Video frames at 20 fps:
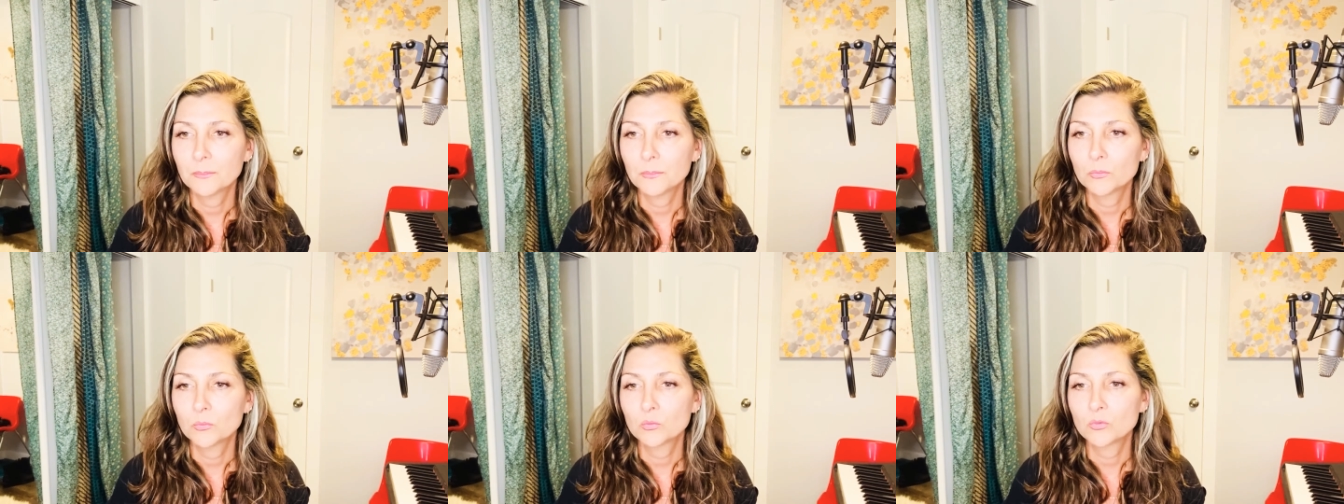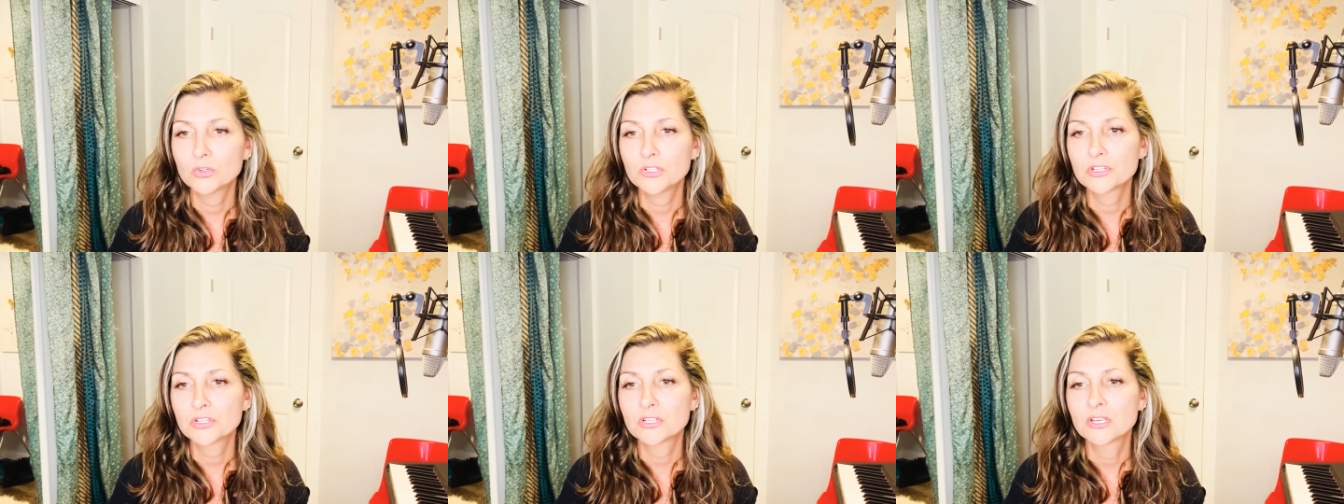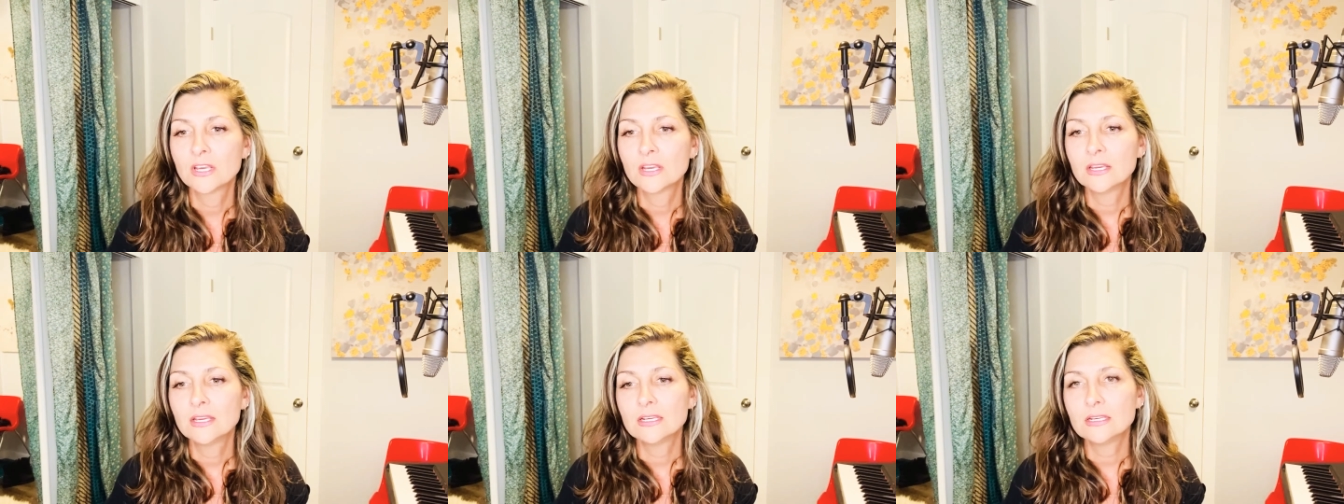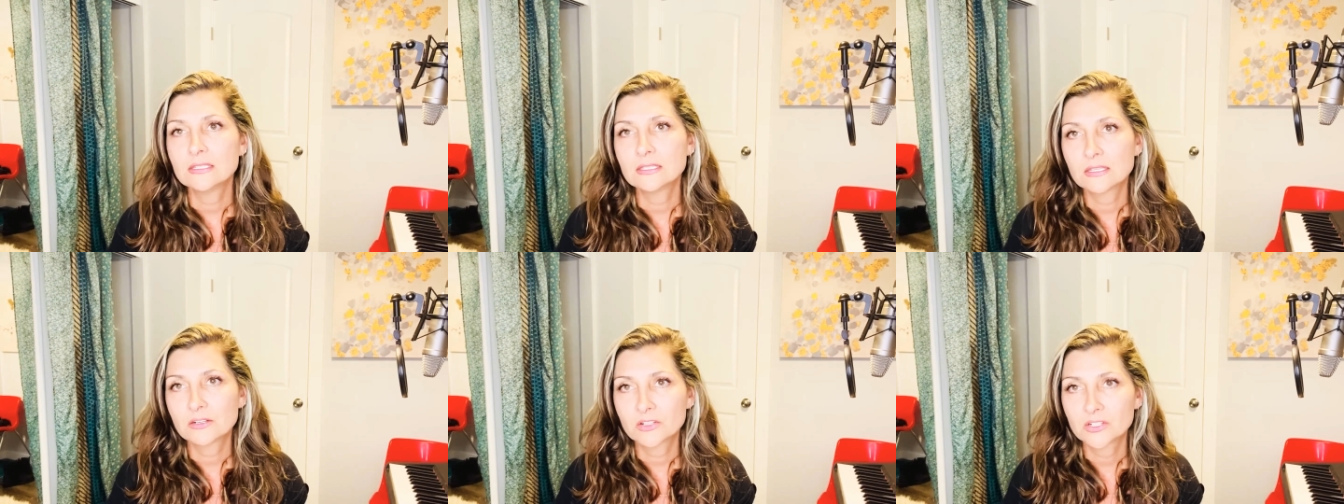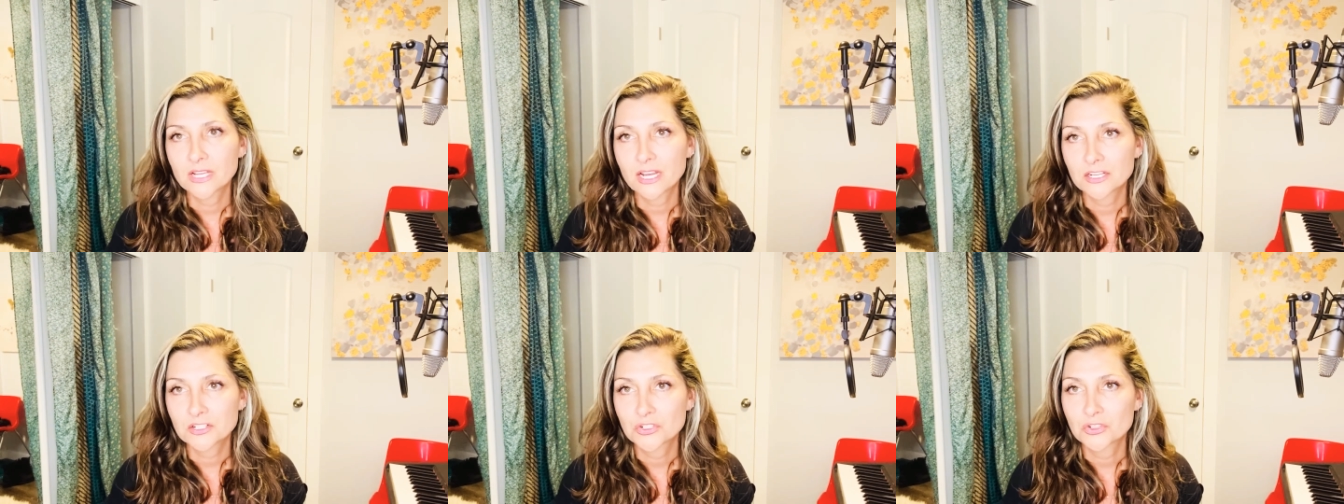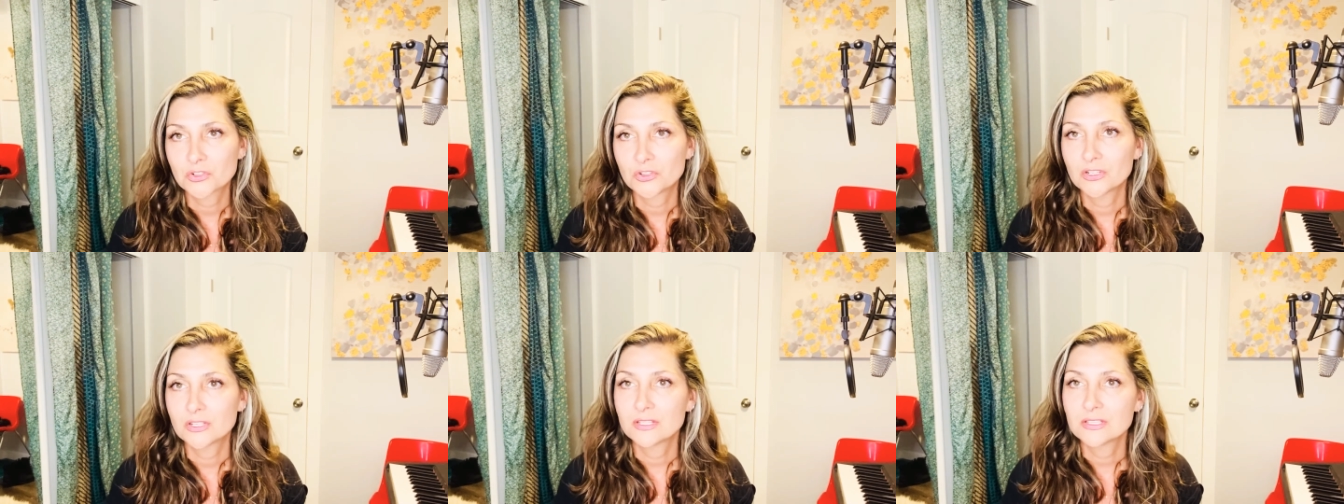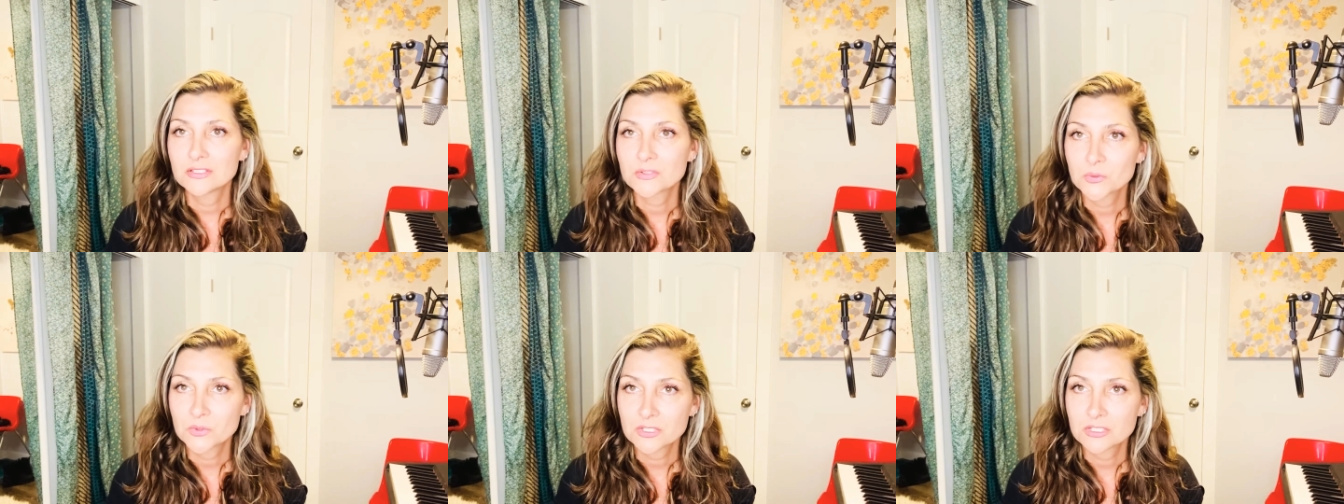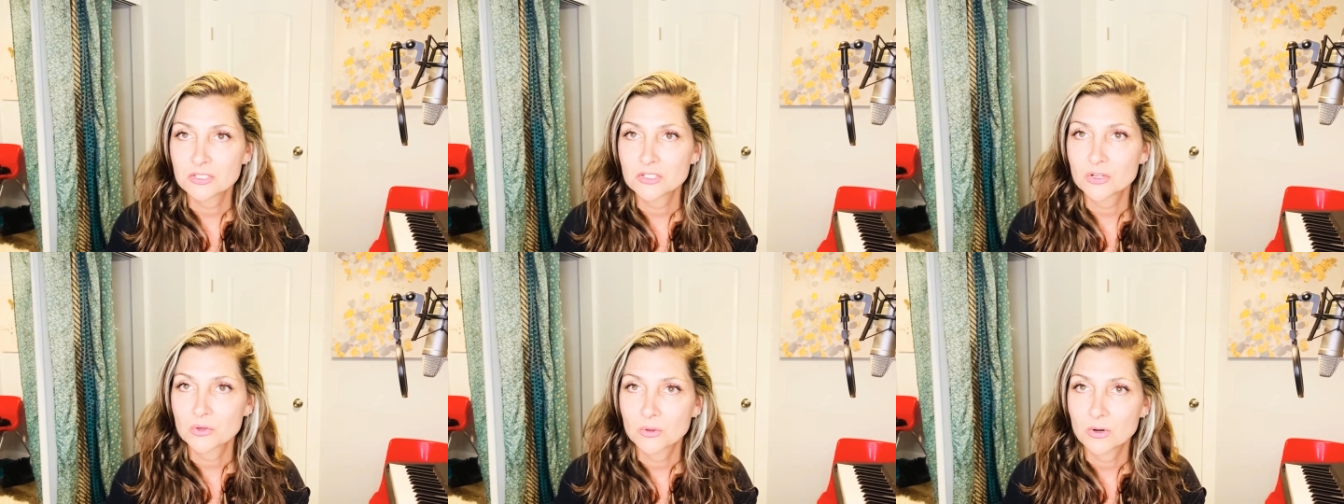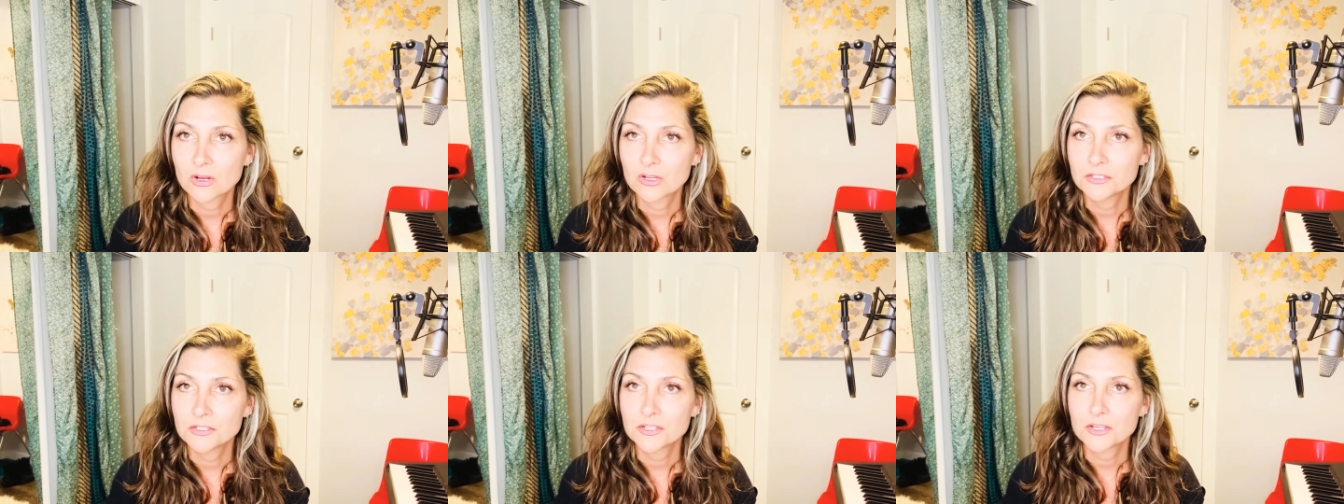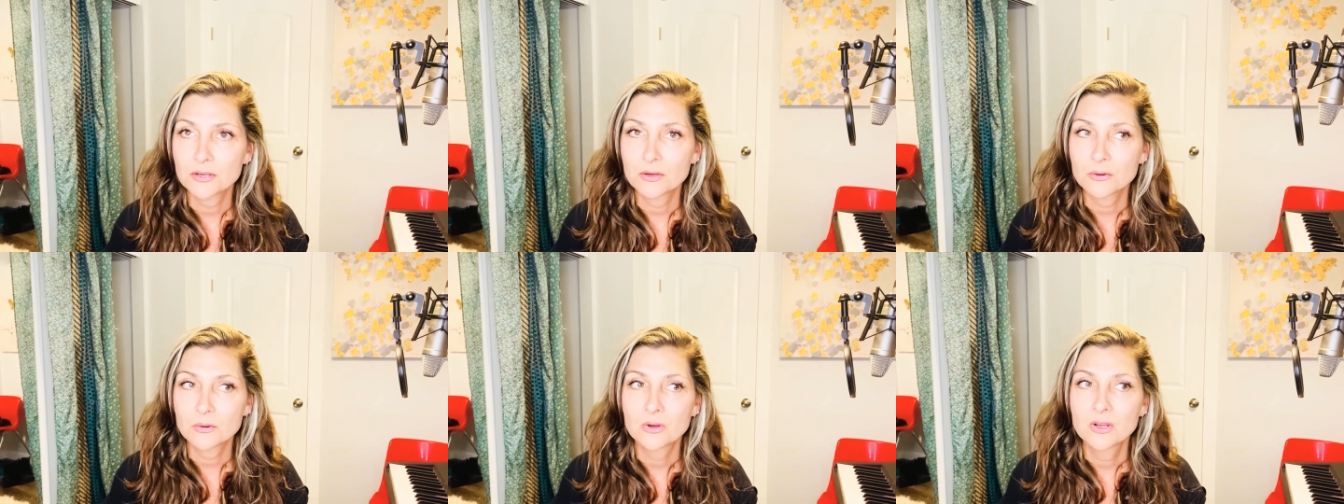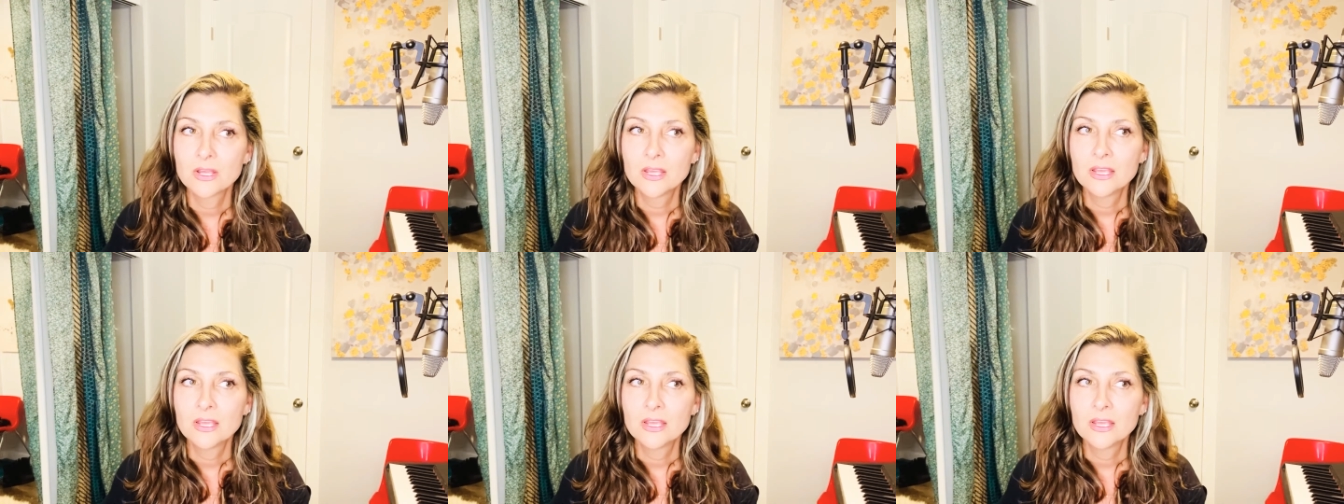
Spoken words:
which is international, and this was in Toronto.